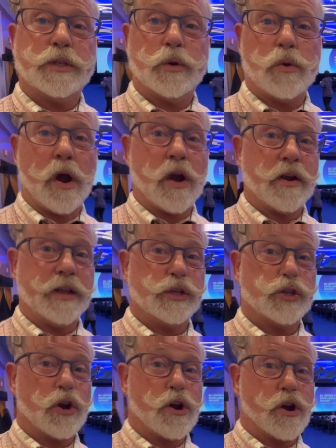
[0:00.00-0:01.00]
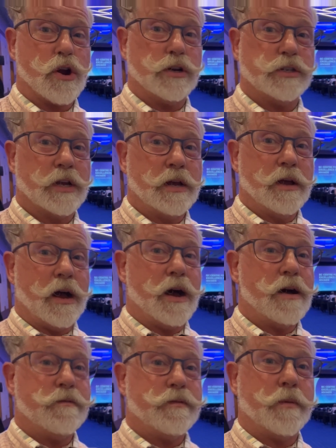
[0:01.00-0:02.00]
who are in charge
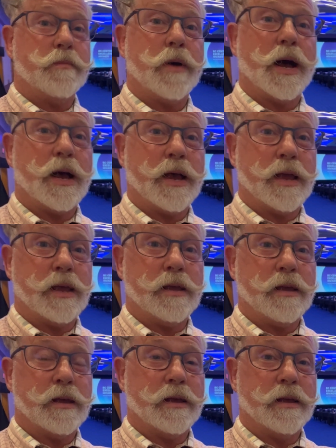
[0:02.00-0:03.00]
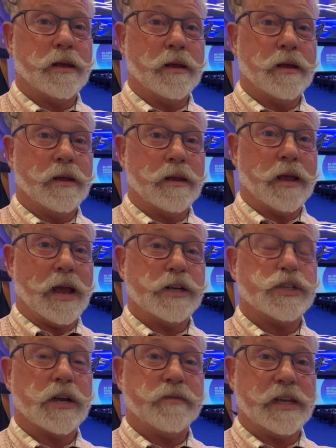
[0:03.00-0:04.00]
of my
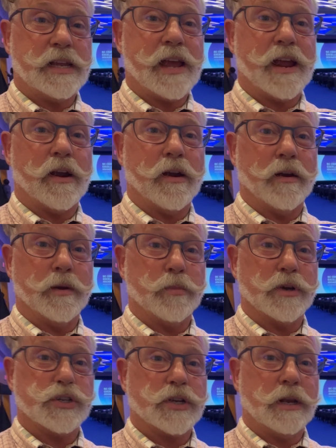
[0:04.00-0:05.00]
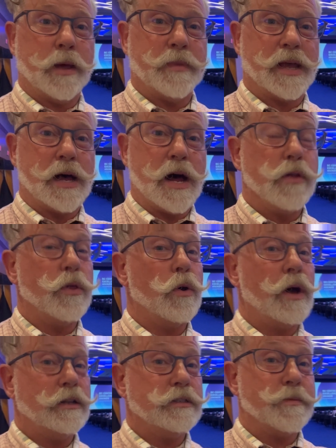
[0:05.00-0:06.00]
HIV care in British Columbia,
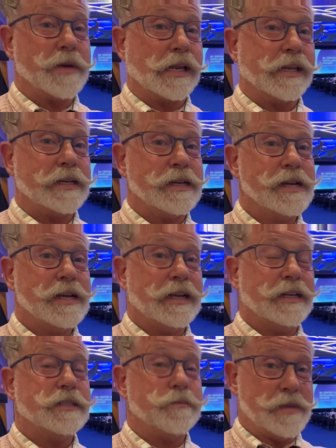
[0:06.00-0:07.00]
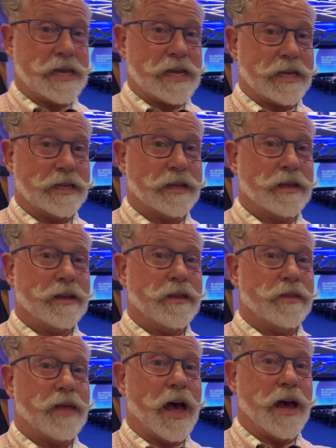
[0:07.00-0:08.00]
although ultimately it's me
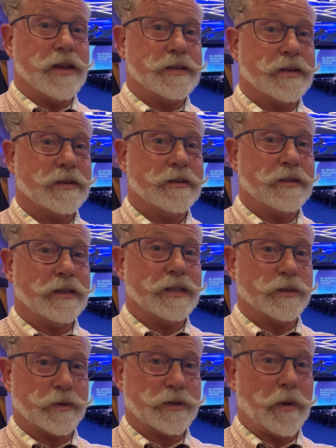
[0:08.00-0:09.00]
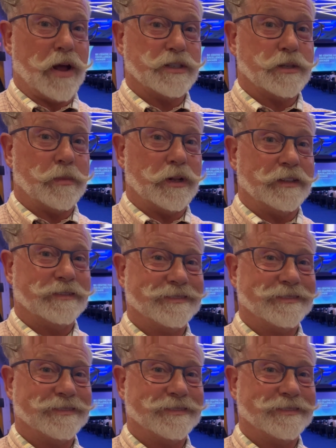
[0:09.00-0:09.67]
that is responsible.